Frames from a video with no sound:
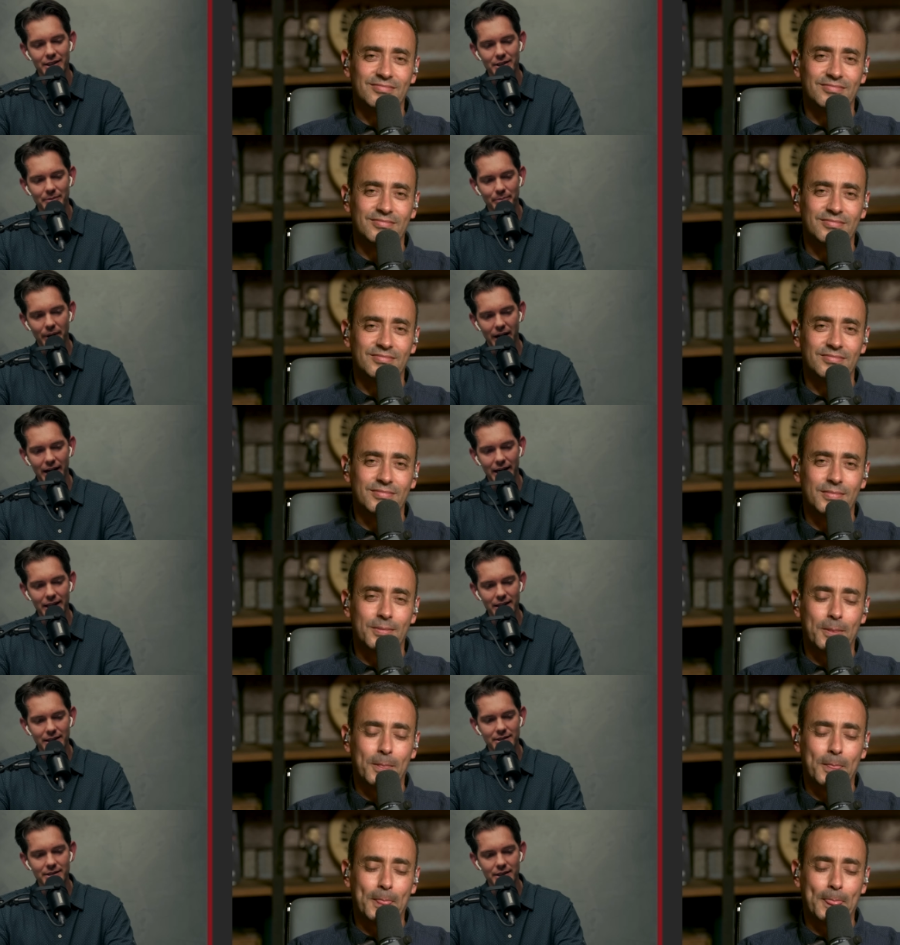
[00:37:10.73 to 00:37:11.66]
Speaker 1: to buy
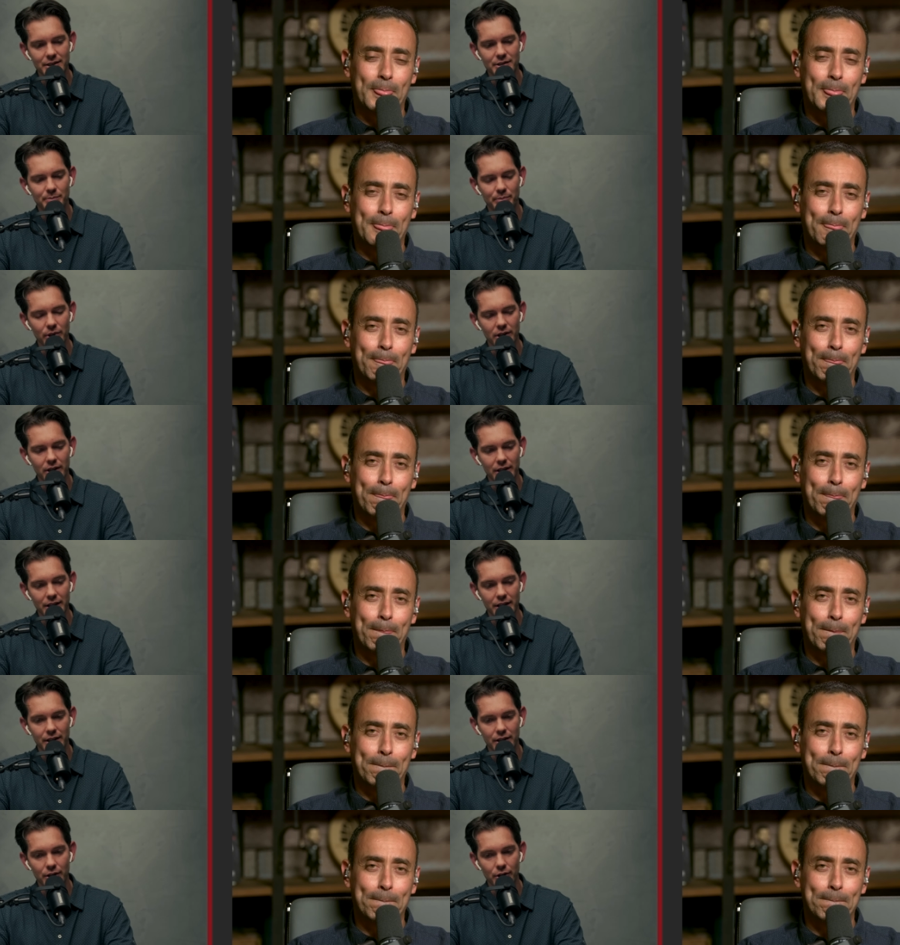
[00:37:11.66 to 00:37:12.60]
E.Z's book
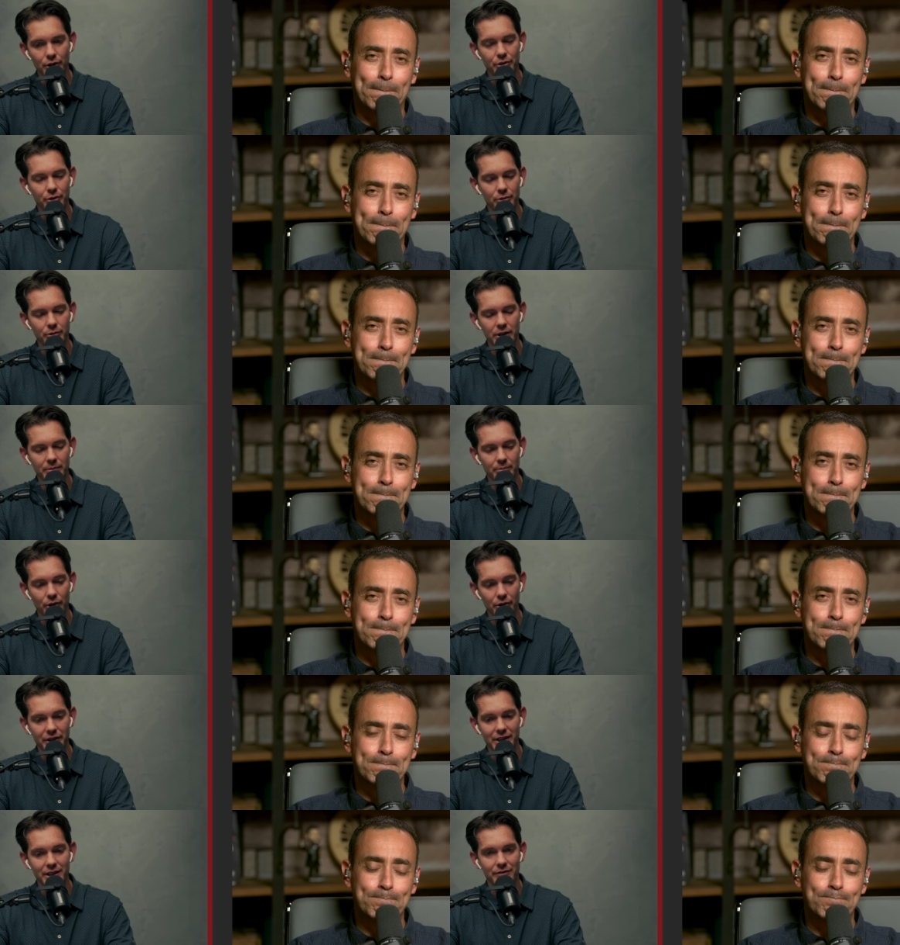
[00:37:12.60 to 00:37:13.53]
and go through it
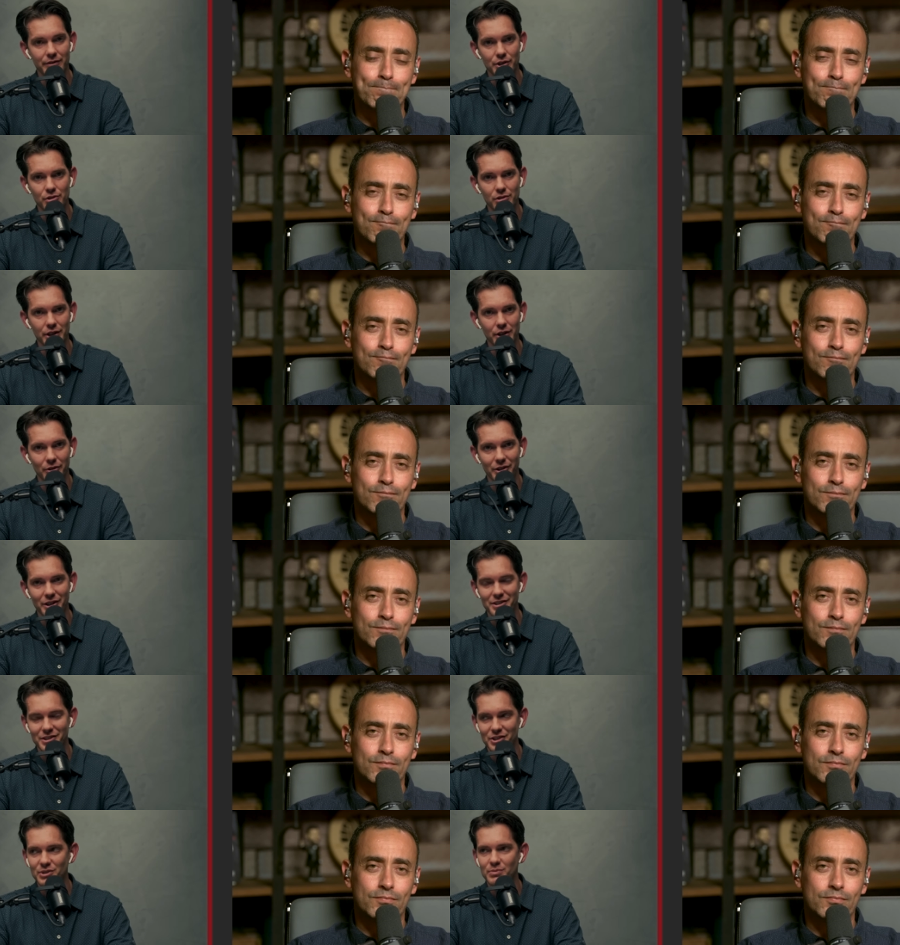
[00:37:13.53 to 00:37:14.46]
both individually or
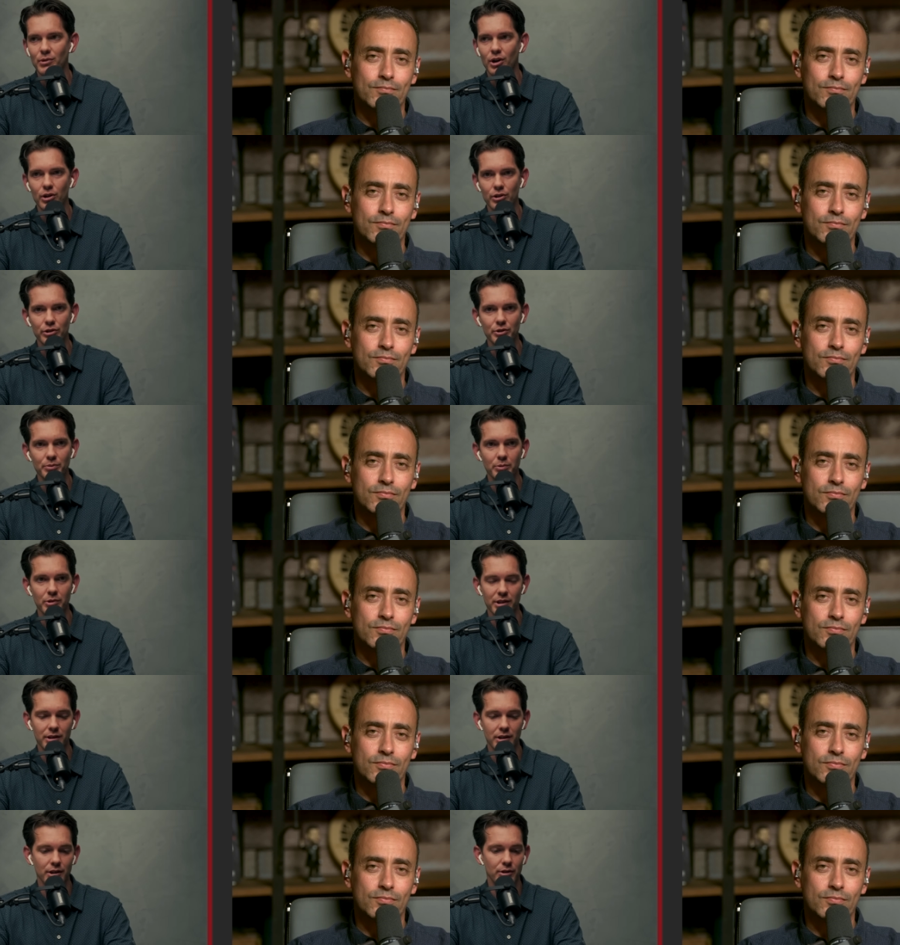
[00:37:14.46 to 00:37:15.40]
as a small group
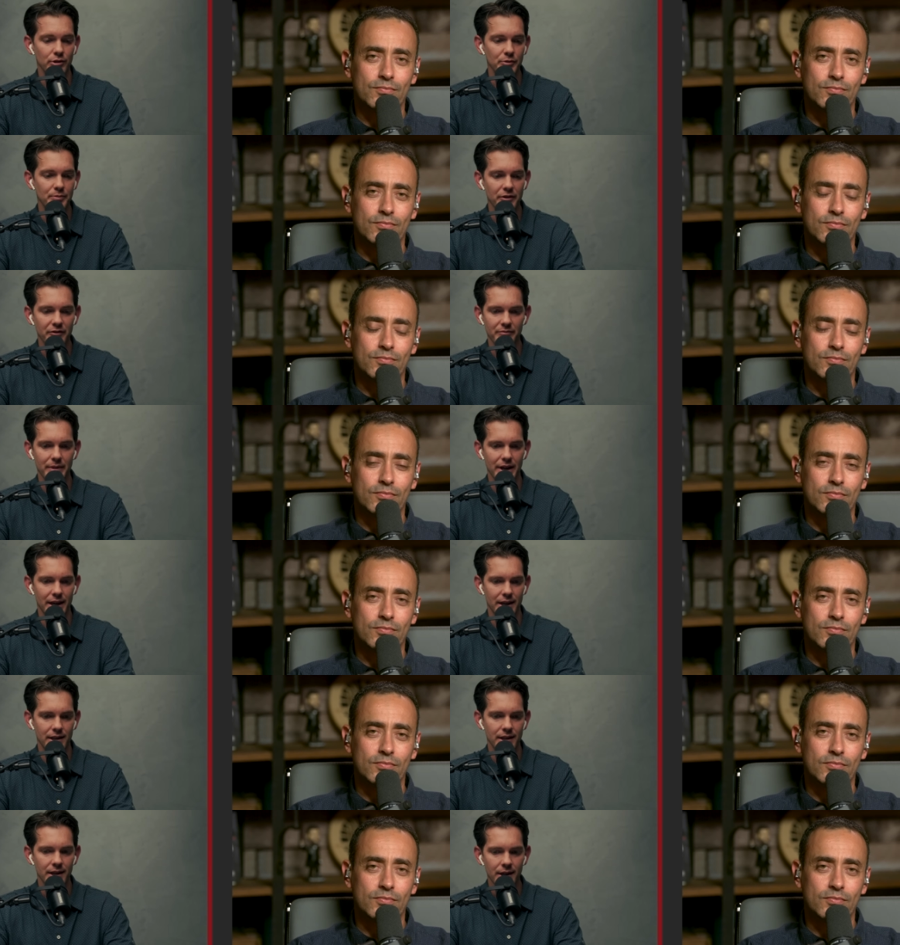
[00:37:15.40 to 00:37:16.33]
with a group of
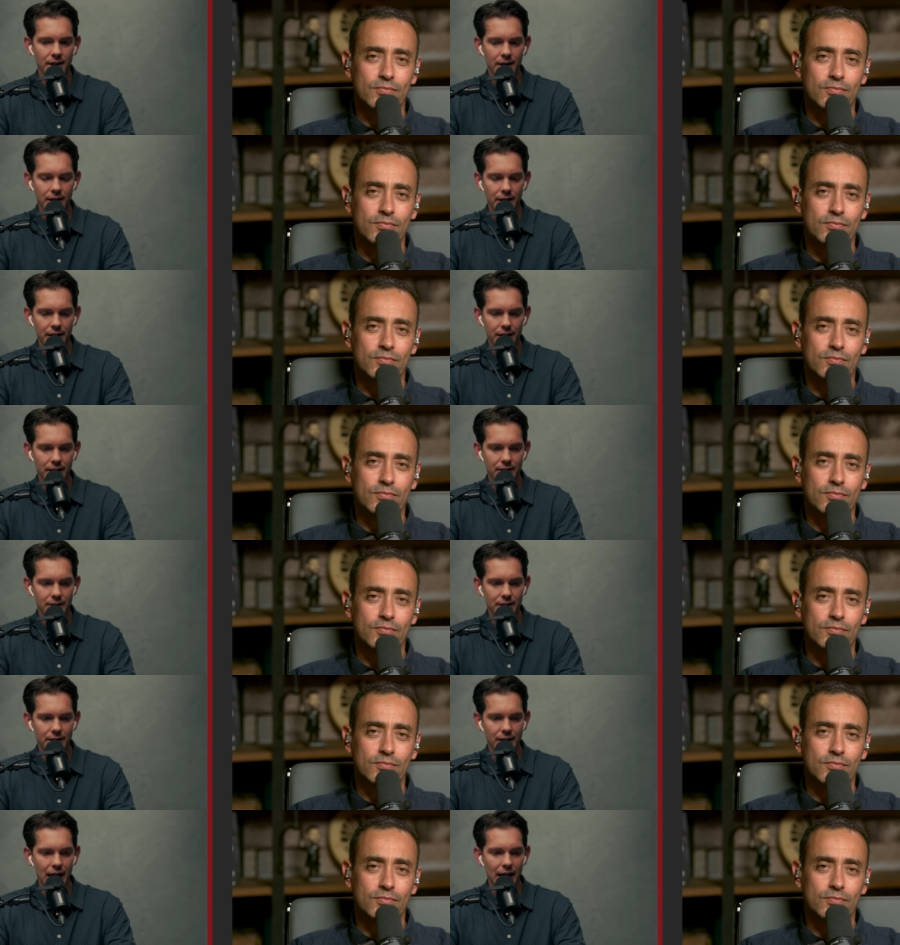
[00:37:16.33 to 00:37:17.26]
men and
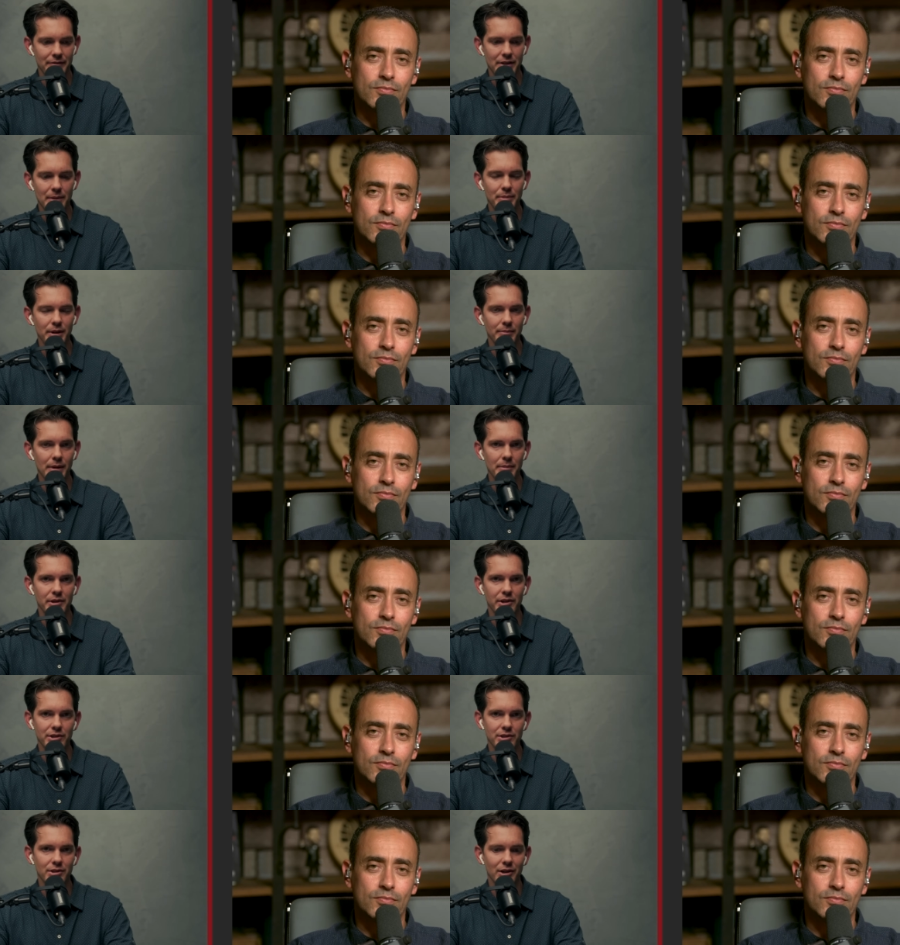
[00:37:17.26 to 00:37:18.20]
uh, have that be maybe
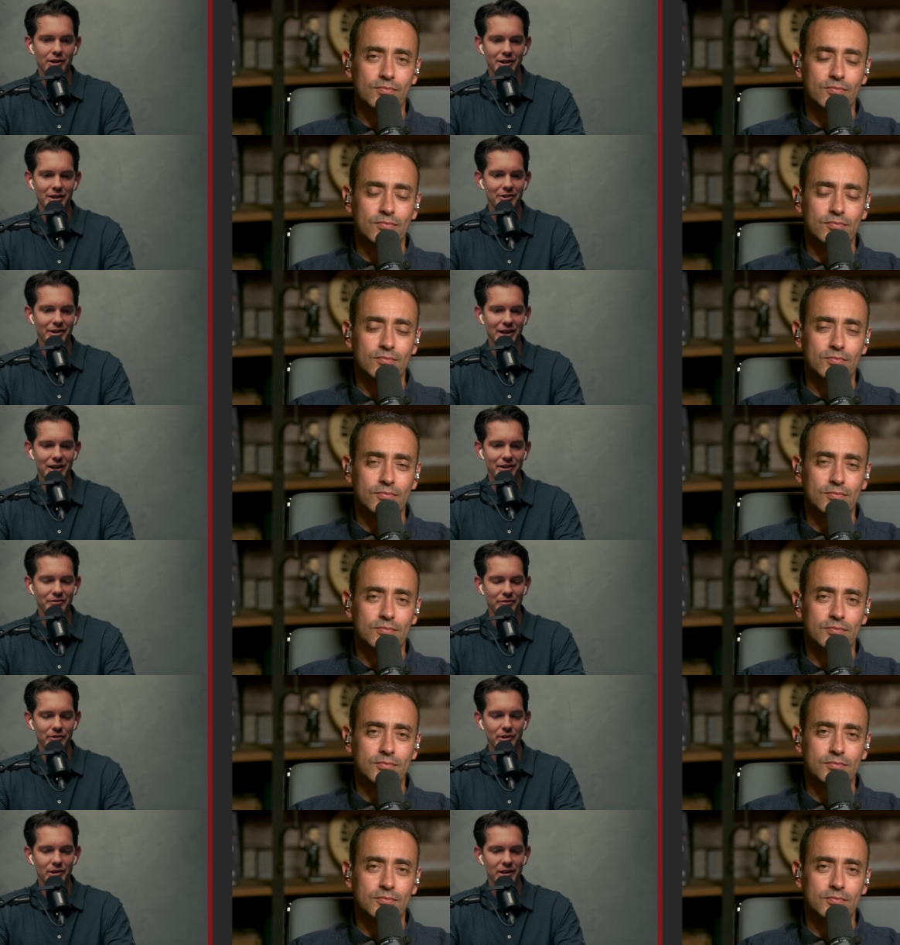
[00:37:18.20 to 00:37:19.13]
the starting ground
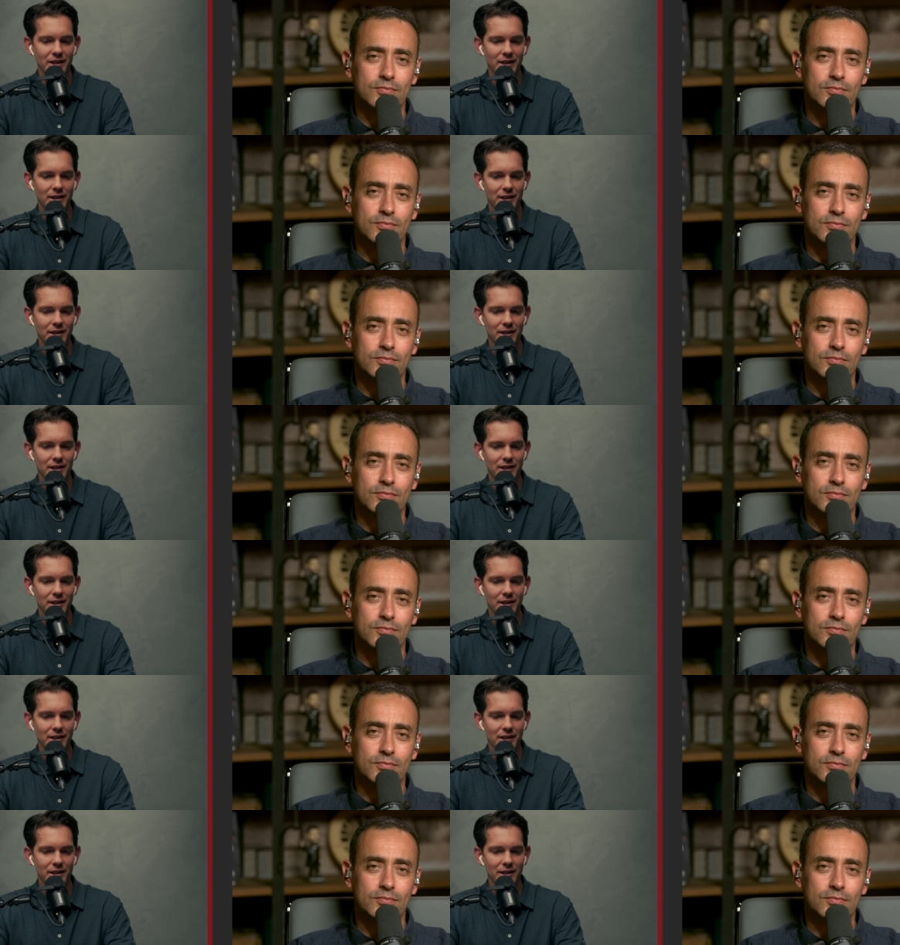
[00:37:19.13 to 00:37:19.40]
for